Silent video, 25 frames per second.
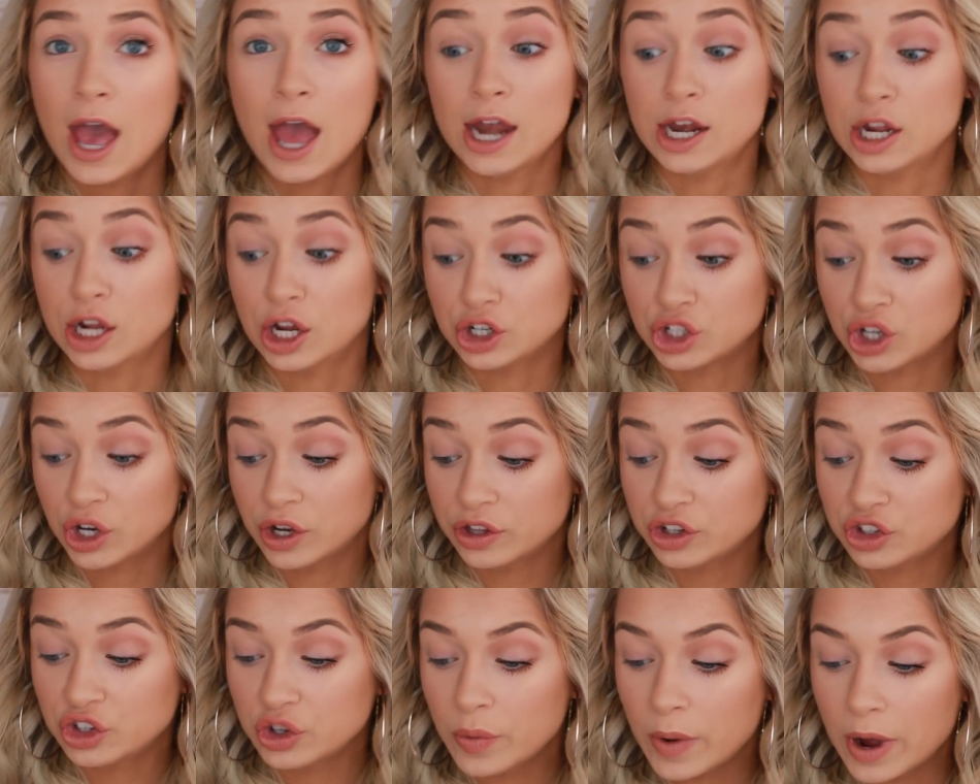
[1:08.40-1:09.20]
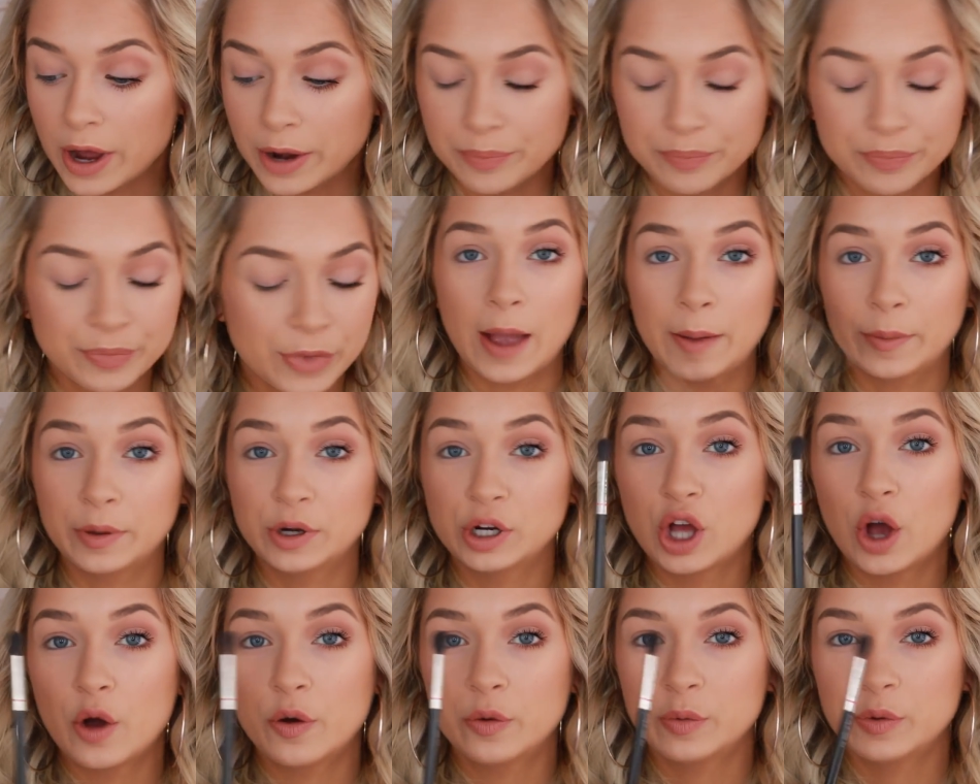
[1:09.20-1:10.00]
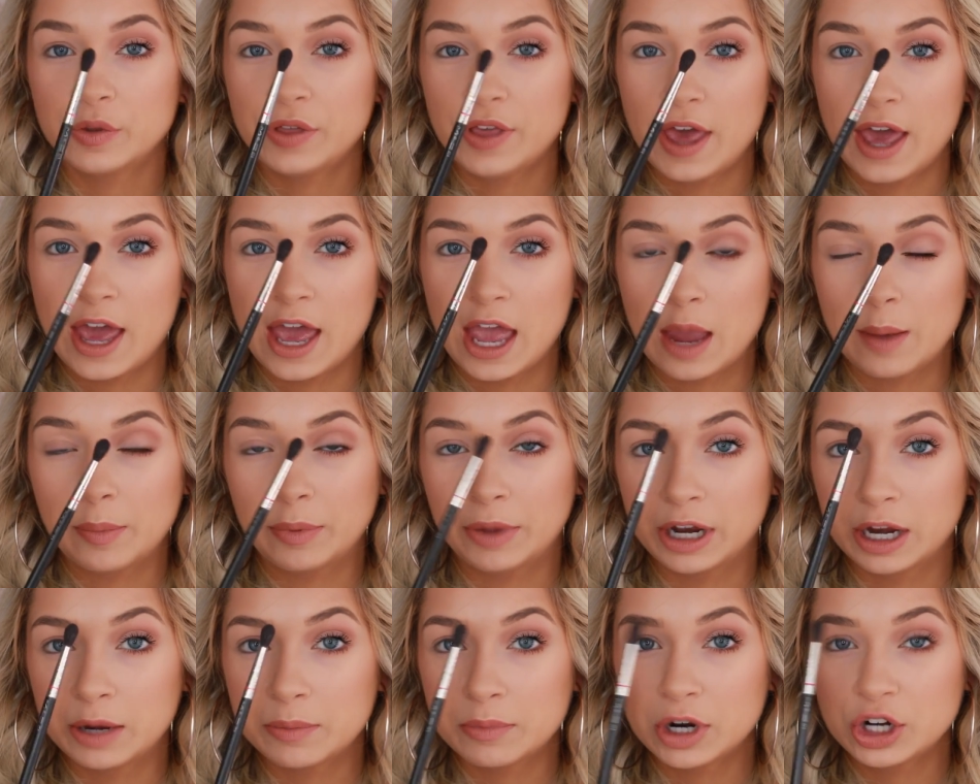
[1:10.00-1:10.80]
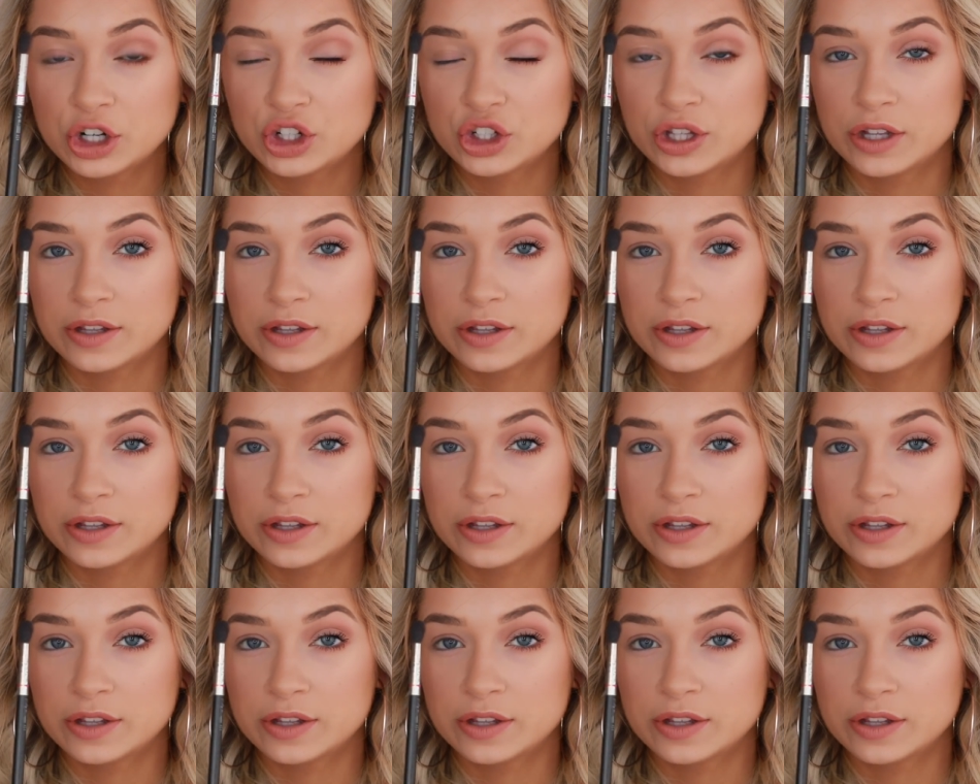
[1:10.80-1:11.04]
any eyeshadow that you want. I'm going to go in with a blending brush.